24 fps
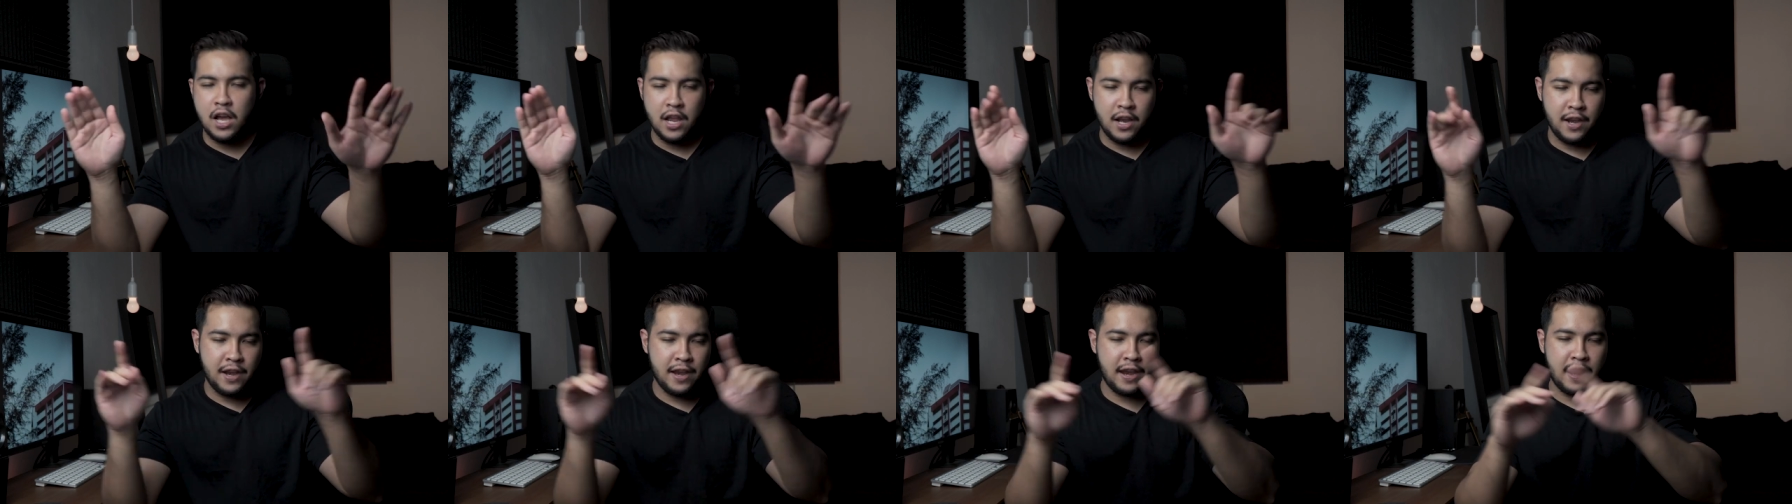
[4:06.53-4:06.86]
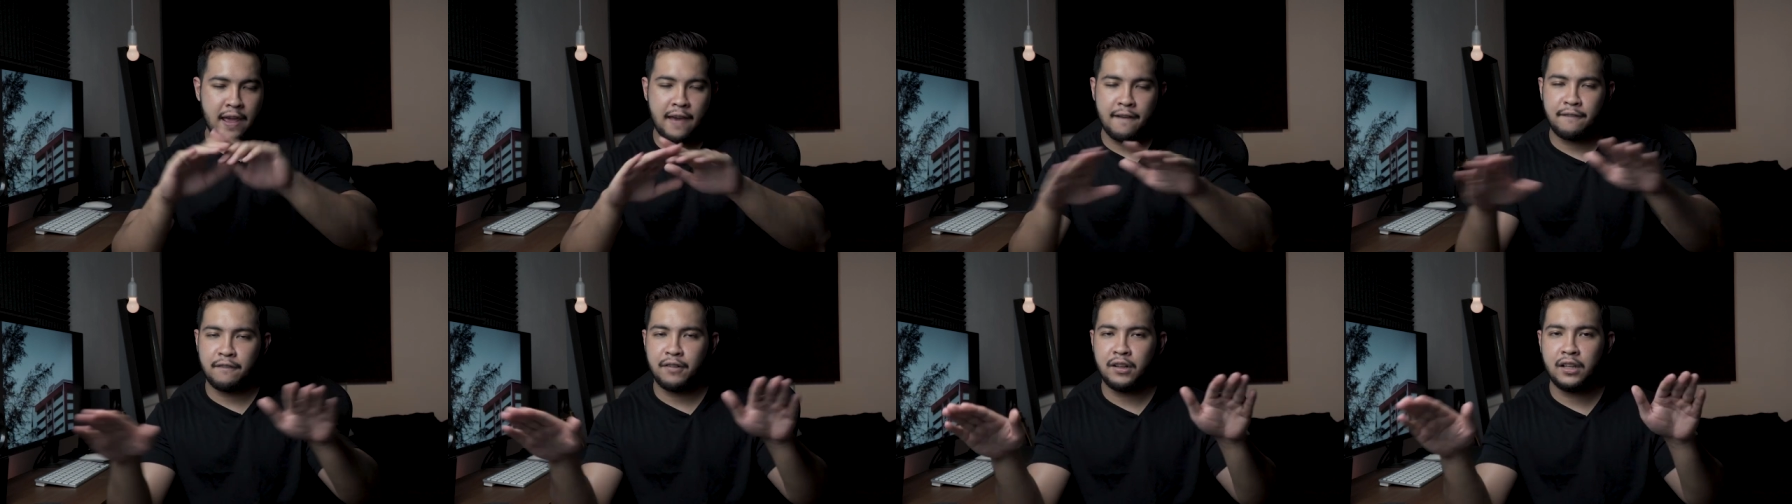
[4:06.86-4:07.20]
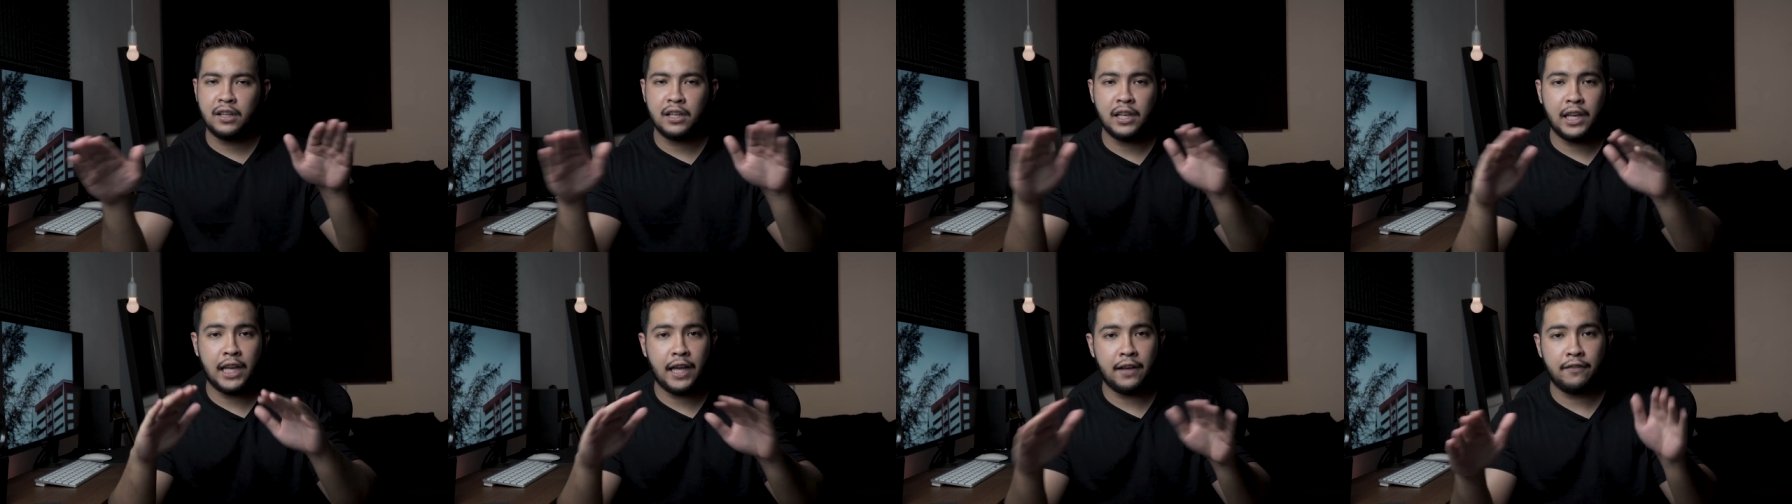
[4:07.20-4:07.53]

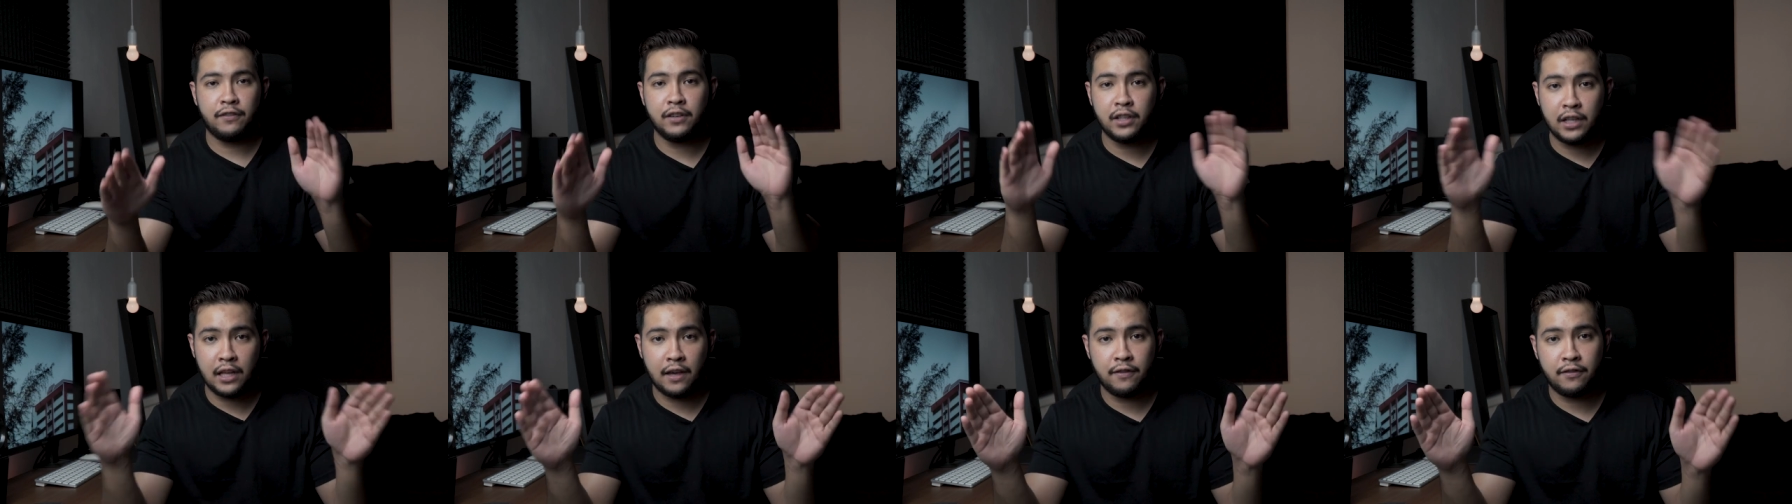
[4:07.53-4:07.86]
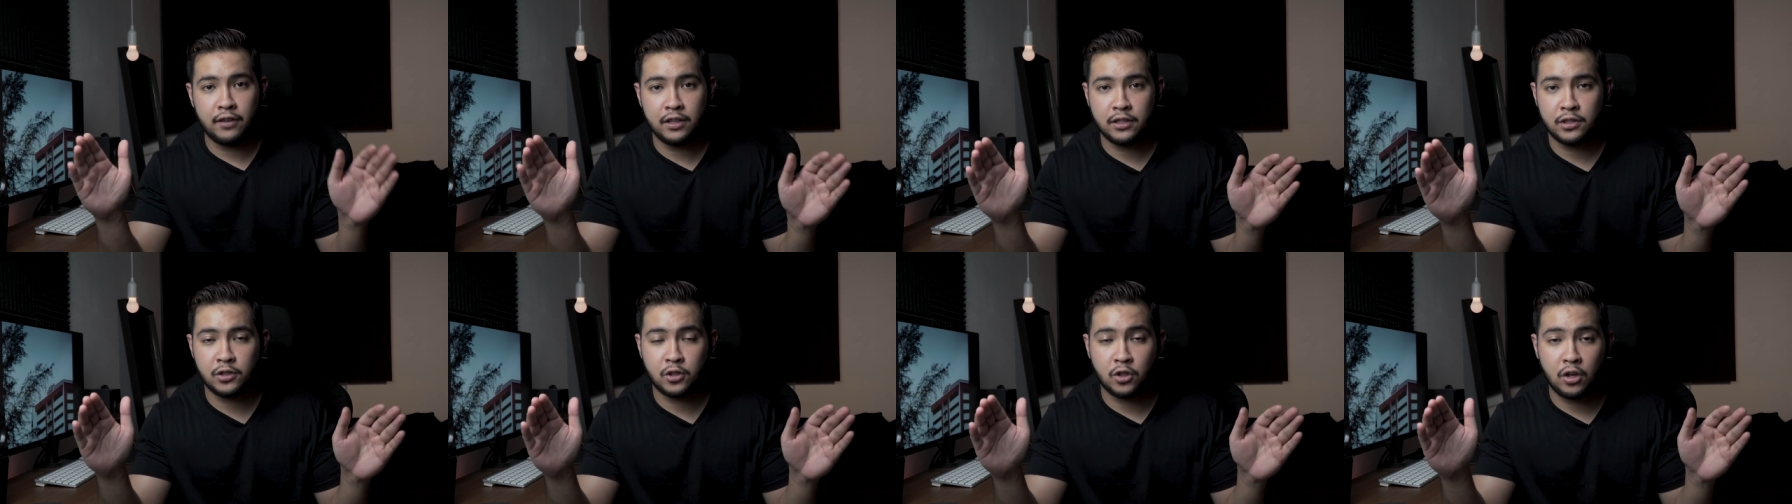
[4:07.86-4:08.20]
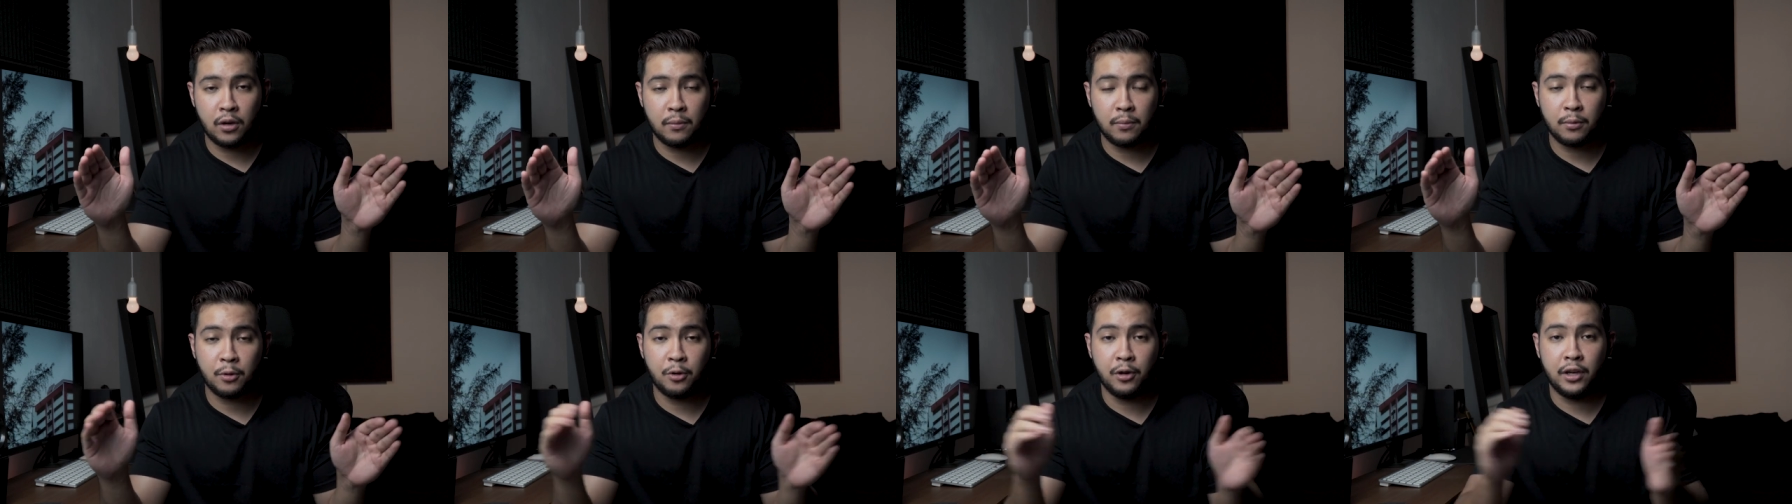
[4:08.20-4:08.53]
never
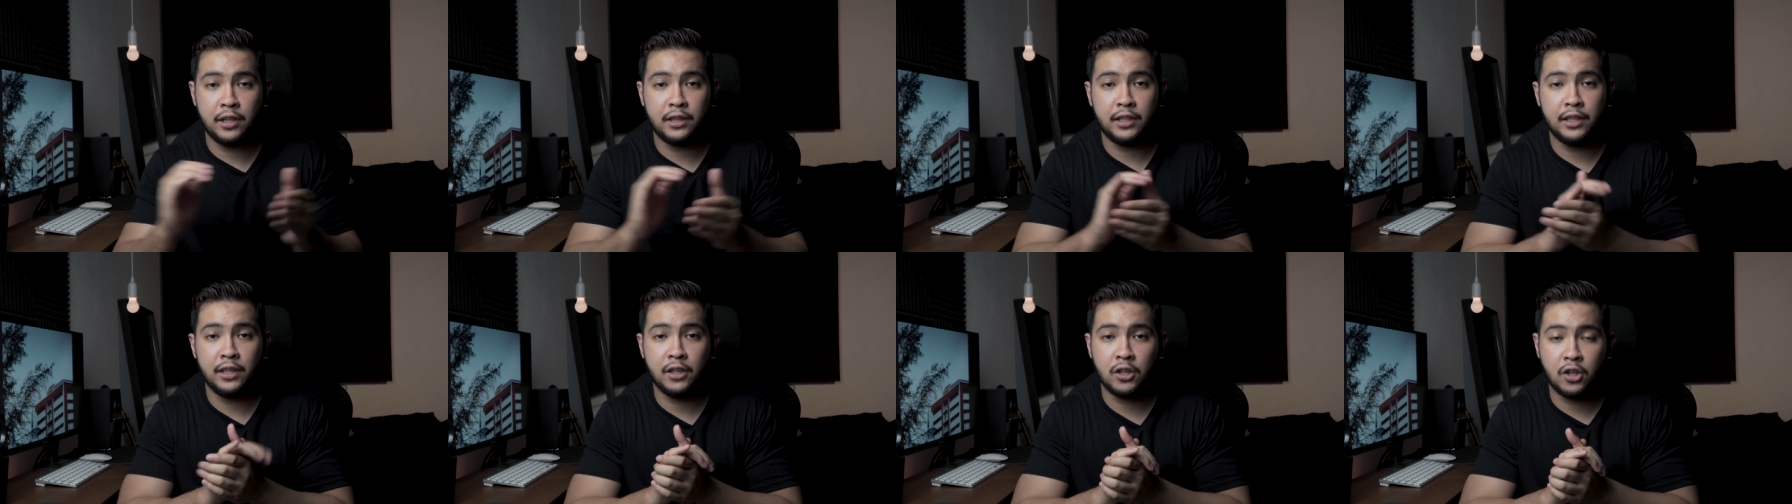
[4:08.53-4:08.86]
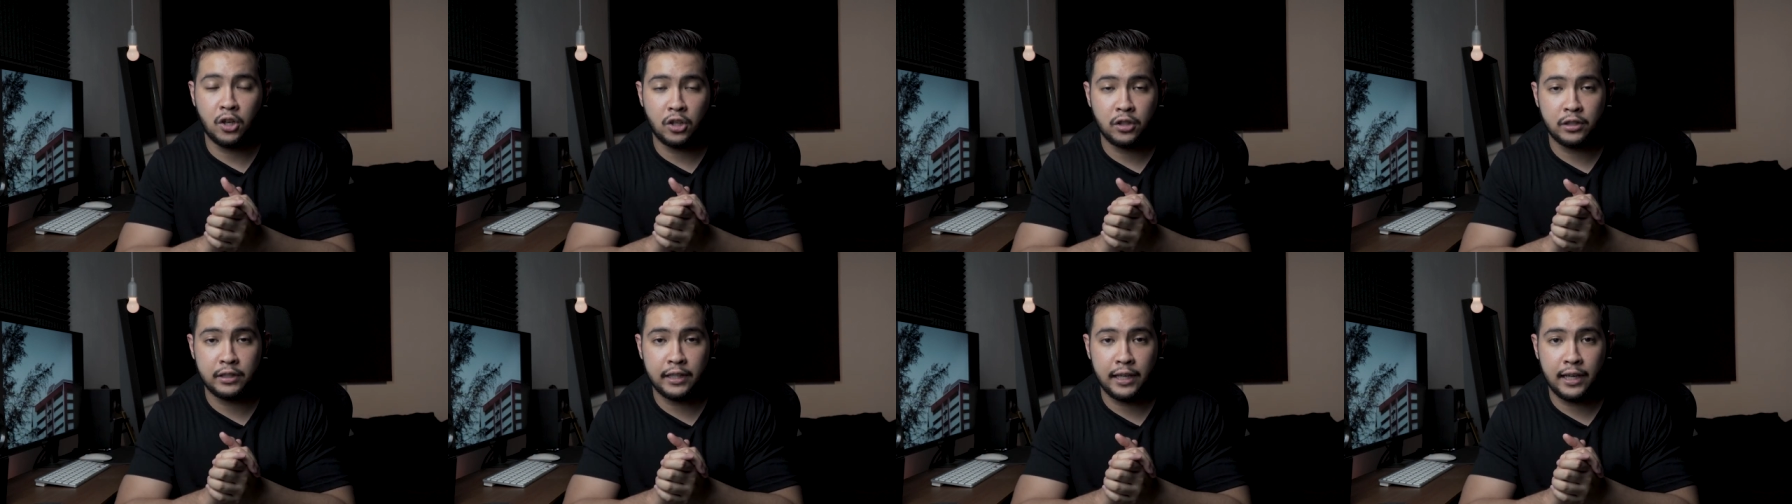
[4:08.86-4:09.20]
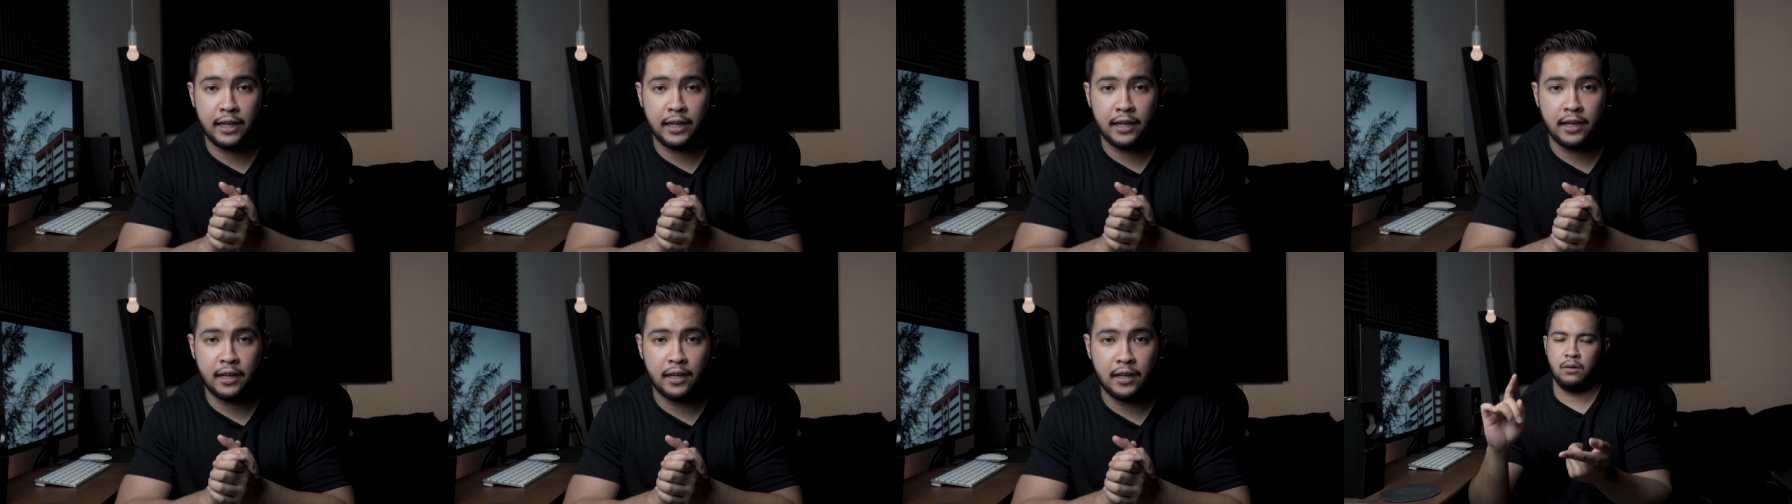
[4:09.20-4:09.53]
stop creating
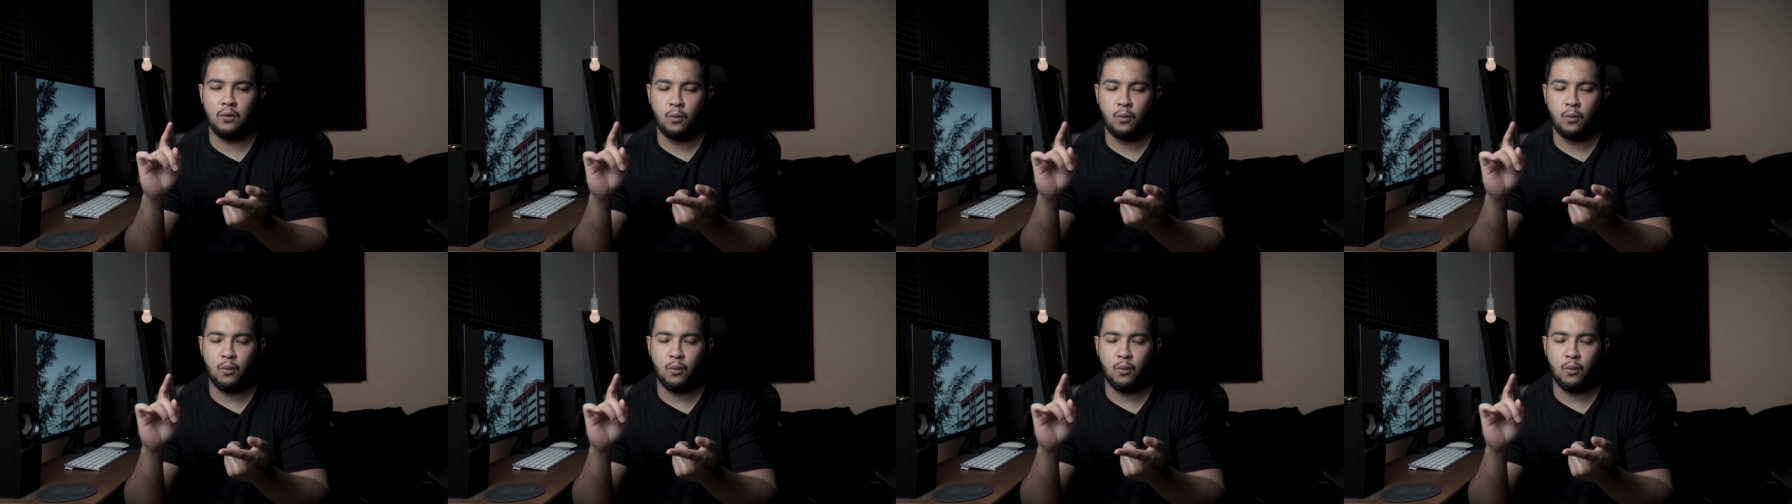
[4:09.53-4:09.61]
content.